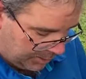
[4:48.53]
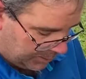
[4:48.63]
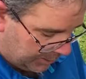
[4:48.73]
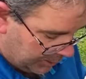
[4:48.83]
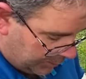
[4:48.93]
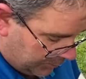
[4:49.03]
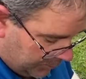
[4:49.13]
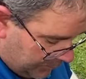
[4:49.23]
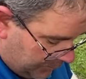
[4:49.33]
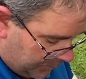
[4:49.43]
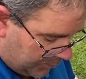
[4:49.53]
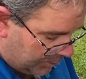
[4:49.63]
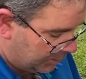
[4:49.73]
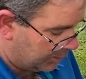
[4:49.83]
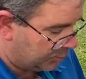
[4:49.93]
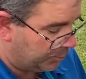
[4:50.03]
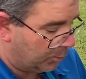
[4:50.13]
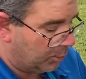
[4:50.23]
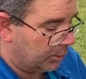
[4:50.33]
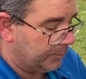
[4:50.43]
Now, this
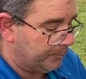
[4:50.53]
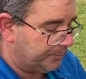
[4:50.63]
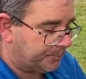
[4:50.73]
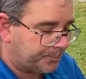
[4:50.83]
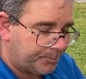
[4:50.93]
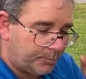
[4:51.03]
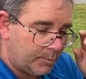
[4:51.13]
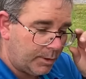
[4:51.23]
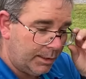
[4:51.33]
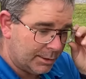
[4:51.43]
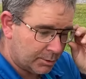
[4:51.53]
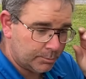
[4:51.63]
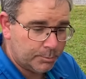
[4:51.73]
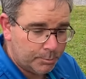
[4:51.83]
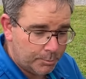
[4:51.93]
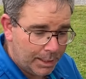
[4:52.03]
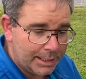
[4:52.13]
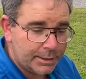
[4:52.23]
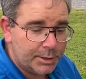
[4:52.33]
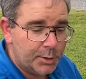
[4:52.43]
board, it's made
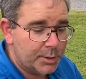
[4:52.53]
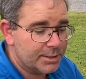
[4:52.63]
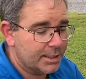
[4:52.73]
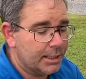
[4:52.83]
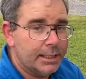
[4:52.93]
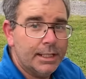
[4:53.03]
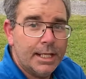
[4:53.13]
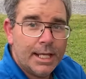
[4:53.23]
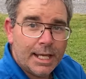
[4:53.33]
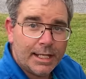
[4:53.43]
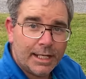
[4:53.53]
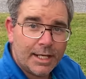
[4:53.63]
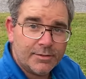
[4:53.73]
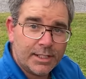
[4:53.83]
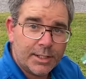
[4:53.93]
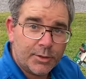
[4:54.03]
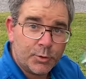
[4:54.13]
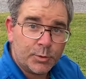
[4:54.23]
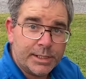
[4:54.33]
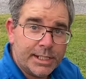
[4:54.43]
in the USA, and it has a
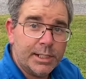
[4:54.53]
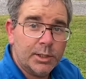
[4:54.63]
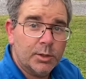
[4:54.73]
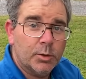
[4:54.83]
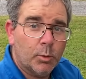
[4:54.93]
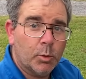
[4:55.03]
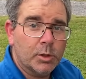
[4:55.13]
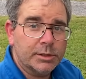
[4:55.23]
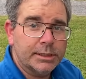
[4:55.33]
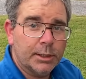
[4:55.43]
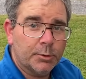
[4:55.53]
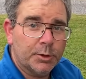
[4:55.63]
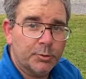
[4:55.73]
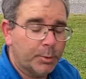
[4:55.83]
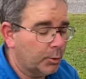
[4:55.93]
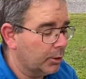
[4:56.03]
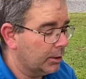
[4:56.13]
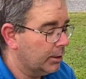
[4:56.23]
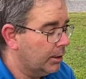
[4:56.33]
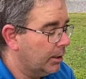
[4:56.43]
3-year warranty on this
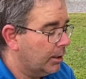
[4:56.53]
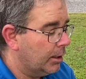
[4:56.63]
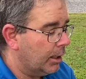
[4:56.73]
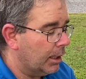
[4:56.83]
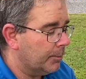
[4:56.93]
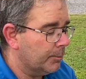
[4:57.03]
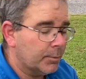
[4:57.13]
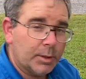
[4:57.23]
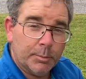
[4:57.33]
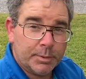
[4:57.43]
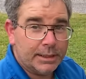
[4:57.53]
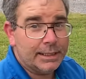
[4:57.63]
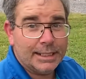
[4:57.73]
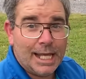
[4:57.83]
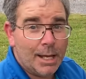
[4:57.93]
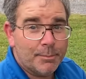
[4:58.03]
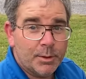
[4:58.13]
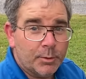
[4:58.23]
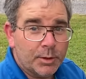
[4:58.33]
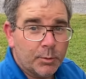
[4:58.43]
board. Completely happy
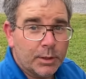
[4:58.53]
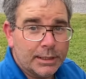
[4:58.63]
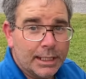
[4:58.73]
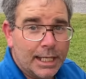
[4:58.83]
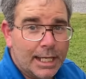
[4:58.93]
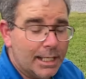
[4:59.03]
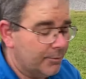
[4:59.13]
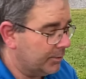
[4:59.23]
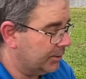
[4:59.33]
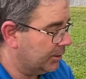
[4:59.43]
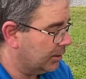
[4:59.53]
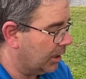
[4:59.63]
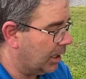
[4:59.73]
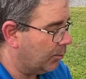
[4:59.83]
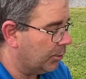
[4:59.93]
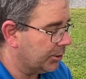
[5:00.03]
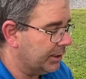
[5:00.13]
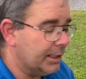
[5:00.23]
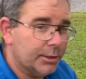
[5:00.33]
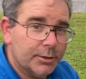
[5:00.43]
with the one that I have in the hot water
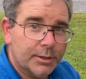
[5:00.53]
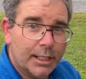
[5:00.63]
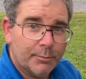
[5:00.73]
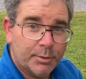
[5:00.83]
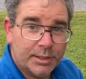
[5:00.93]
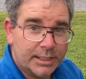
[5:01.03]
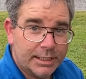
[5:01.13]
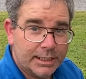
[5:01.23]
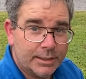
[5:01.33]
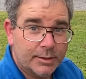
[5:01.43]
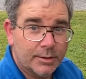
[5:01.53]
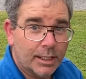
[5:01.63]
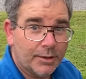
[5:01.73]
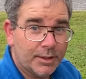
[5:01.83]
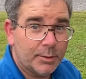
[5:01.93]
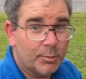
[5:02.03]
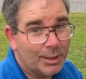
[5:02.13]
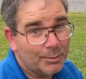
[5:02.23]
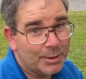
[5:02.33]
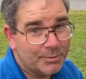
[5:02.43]
heater. I put it in, I think
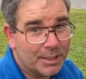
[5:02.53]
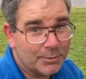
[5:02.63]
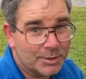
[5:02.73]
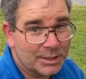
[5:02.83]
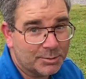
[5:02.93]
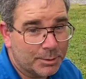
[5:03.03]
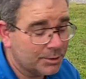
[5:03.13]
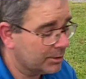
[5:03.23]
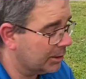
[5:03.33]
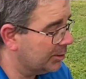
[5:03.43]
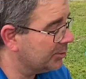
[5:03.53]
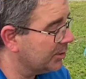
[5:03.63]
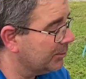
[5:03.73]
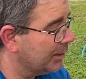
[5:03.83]
probably 5 or 6 months ago, something